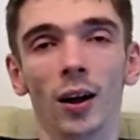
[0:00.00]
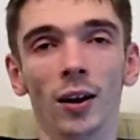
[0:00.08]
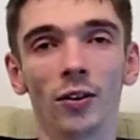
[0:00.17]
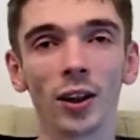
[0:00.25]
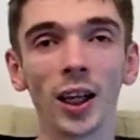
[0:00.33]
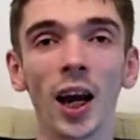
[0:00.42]

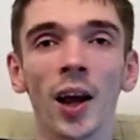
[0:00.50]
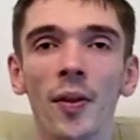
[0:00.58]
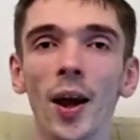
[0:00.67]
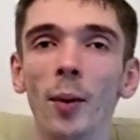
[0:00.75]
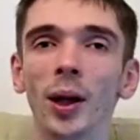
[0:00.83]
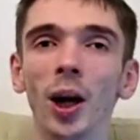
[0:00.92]
So yeah,
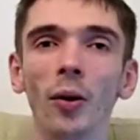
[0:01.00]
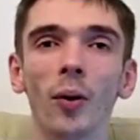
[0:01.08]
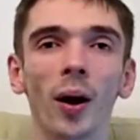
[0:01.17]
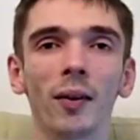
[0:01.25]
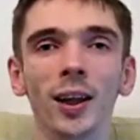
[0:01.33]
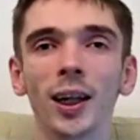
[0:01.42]
there we go.
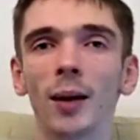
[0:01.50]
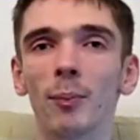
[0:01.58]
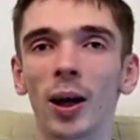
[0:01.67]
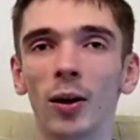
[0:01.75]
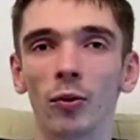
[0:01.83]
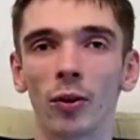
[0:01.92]
I think that
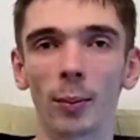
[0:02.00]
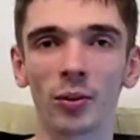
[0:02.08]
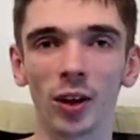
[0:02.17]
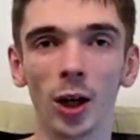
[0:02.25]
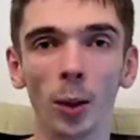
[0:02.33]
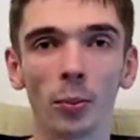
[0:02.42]
about wraps
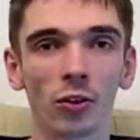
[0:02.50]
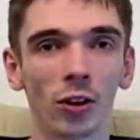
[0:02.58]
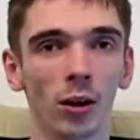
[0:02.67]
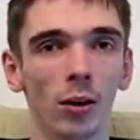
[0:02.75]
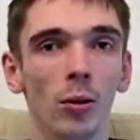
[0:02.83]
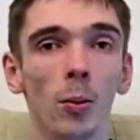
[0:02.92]
it up.
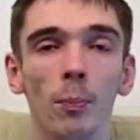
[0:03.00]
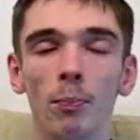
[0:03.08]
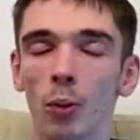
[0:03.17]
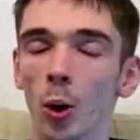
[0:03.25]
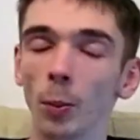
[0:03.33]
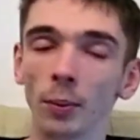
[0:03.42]
So
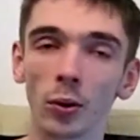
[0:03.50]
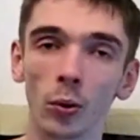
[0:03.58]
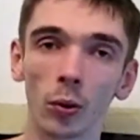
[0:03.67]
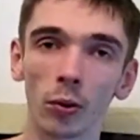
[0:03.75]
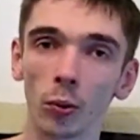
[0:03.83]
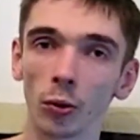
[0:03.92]
pop
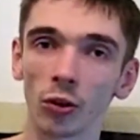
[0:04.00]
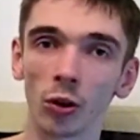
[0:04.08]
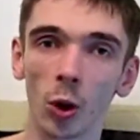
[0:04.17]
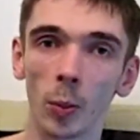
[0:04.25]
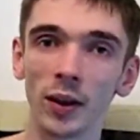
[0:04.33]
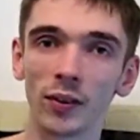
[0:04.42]
your thoughts and
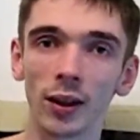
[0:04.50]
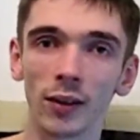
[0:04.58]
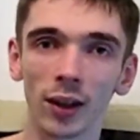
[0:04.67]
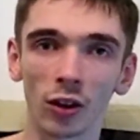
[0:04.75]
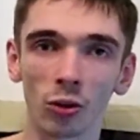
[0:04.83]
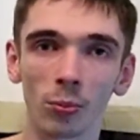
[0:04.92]
comments in the
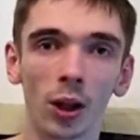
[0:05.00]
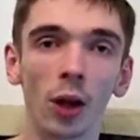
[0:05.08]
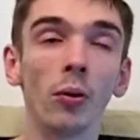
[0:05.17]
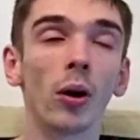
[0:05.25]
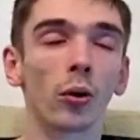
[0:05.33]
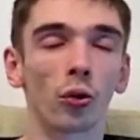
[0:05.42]
section below.
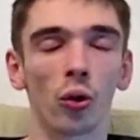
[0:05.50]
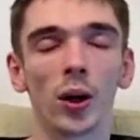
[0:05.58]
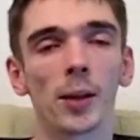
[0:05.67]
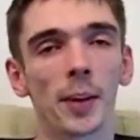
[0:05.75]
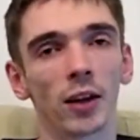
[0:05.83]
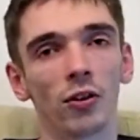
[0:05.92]
I'll try
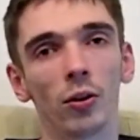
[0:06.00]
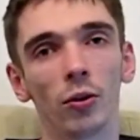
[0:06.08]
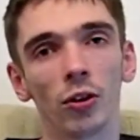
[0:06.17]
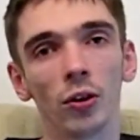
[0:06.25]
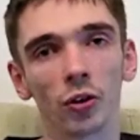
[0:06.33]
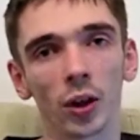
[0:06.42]
and get back to you as
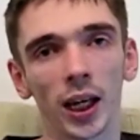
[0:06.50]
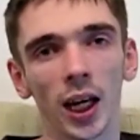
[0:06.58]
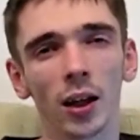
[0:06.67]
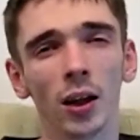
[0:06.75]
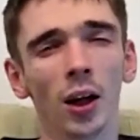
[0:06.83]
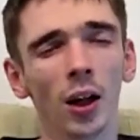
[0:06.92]
soon as I
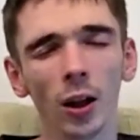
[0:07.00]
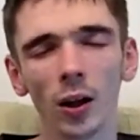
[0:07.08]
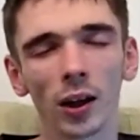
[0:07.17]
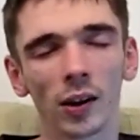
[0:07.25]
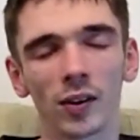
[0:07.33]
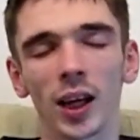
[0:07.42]
can.
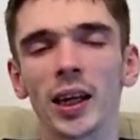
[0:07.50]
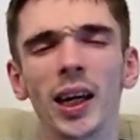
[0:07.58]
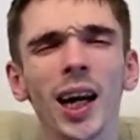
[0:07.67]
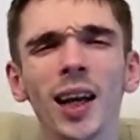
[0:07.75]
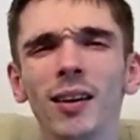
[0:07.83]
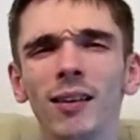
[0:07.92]
Like I say,
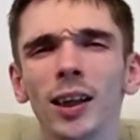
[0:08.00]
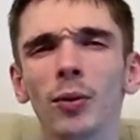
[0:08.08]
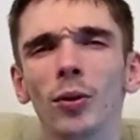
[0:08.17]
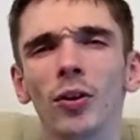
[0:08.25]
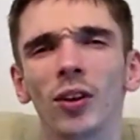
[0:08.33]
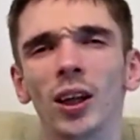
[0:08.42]
anything you
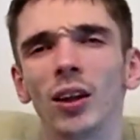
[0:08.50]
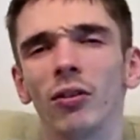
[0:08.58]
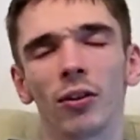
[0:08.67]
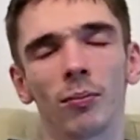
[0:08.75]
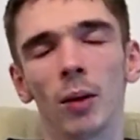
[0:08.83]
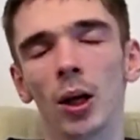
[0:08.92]
want to see,
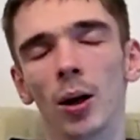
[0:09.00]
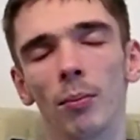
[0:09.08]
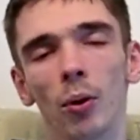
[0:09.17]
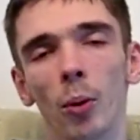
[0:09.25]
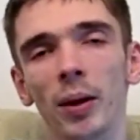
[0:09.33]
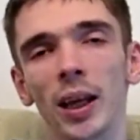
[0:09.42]
just
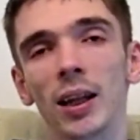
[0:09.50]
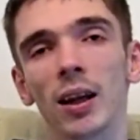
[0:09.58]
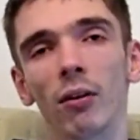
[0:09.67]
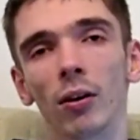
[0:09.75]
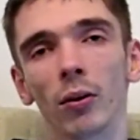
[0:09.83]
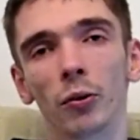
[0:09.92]
pop it in
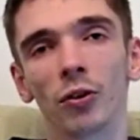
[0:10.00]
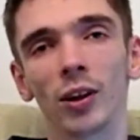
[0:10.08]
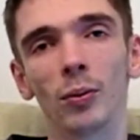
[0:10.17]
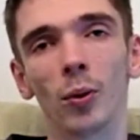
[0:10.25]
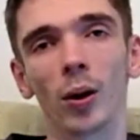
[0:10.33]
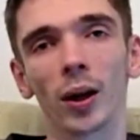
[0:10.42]
there and I'll see
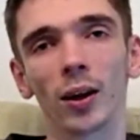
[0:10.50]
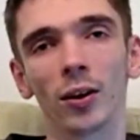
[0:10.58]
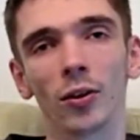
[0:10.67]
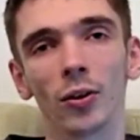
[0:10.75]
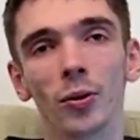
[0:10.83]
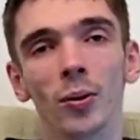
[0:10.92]
what I can do.